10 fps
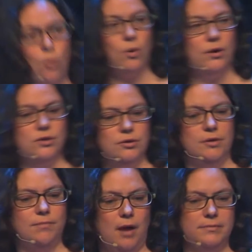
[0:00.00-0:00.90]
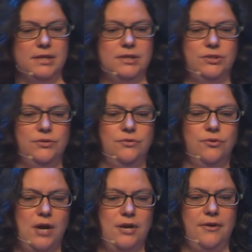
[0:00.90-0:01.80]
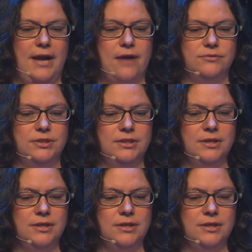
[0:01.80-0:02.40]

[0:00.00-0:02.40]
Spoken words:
or you're prompted to create your account.